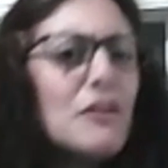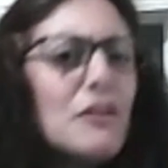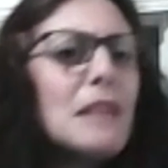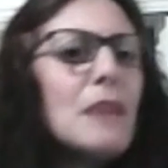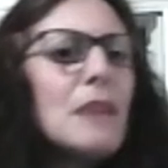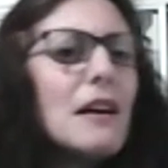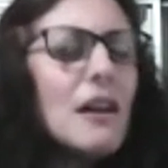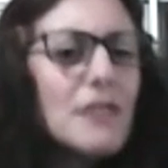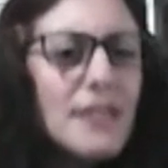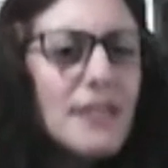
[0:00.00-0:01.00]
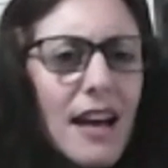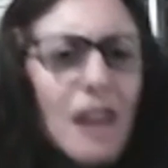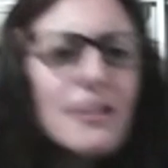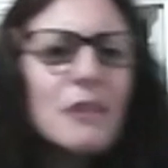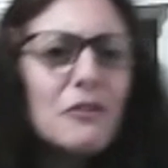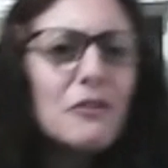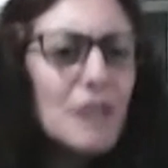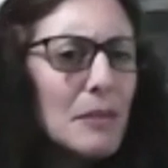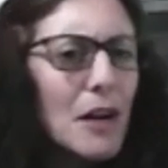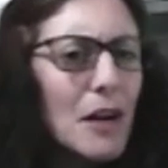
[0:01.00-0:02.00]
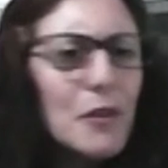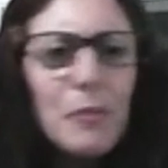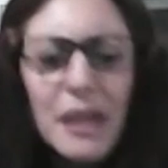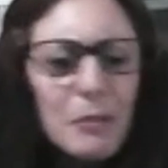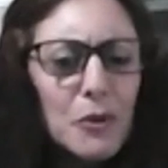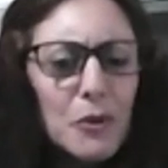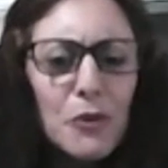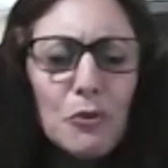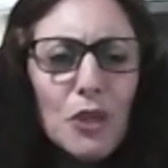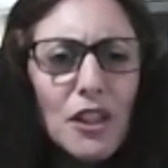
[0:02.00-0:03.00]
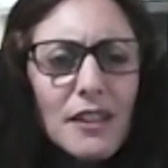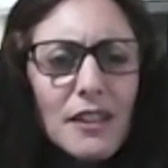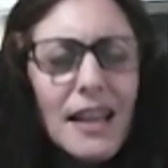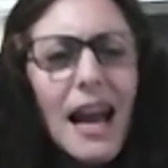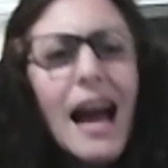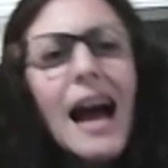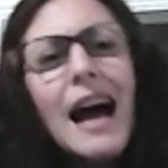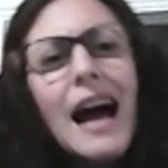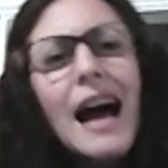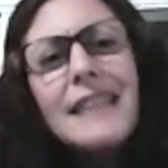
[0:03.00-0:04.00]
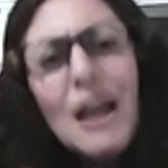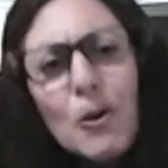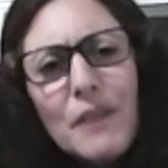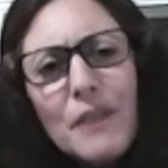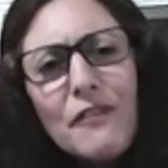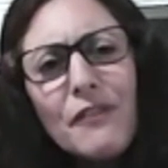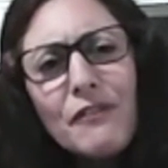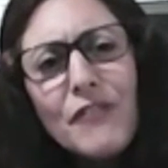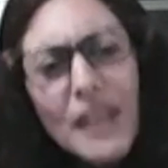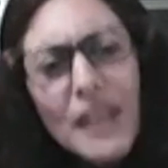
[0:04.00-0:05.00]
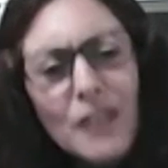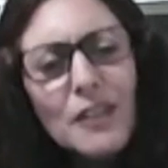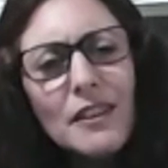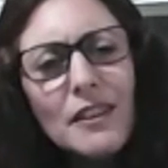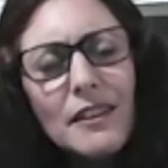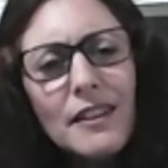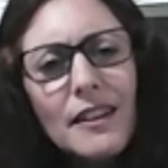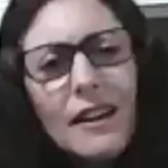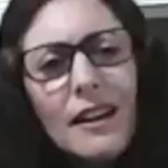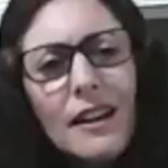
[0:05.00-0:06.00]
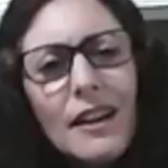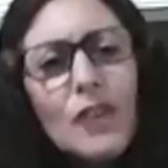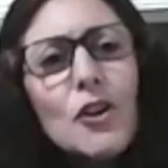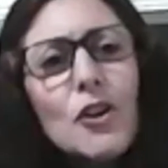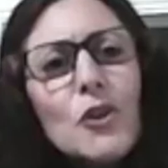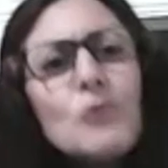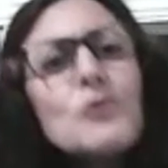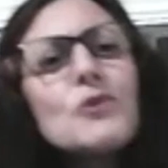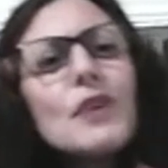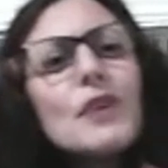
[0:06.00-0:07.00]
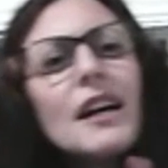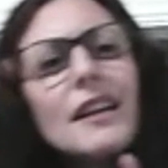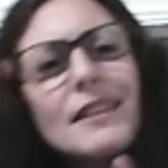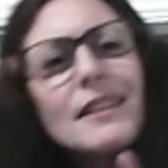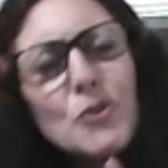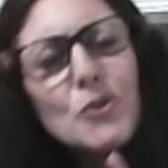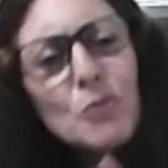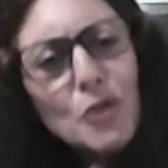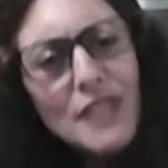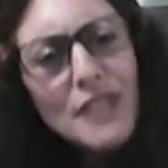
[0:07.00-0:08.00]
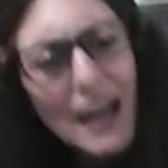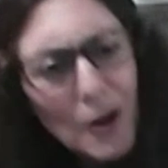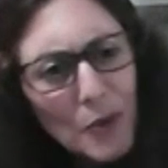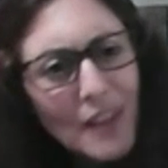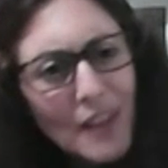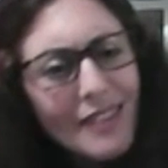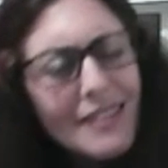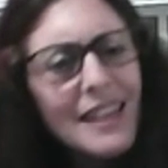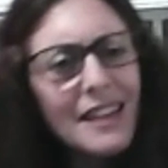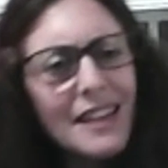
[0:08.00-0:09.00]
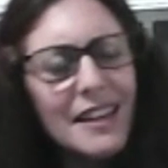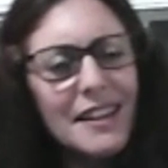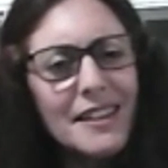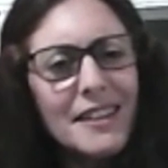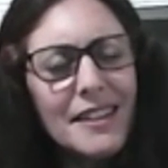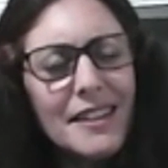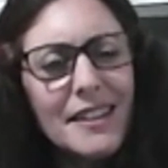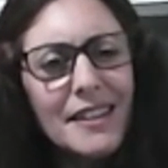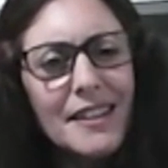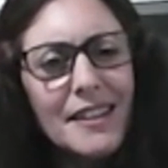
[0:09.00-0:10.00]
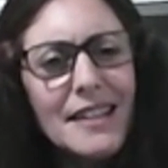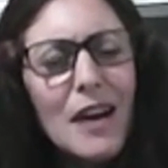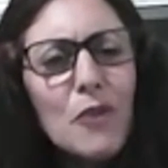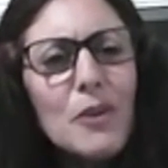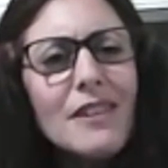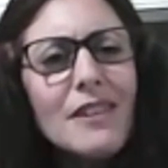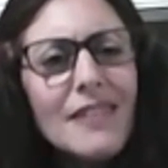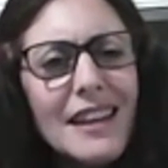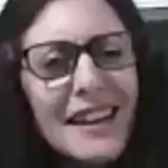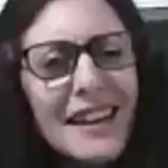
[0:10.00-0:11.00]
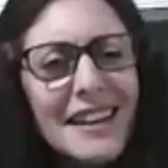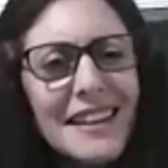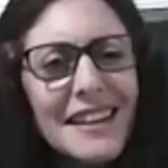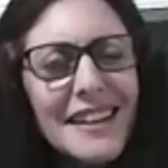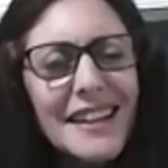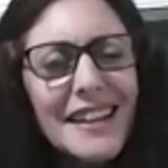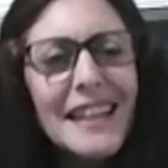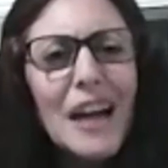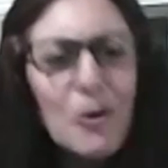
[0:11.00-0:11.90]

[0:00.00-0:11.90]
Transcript: about ourselves, how we feel about other people, the world, and how we feel goes towards how we think. Because how we think and how we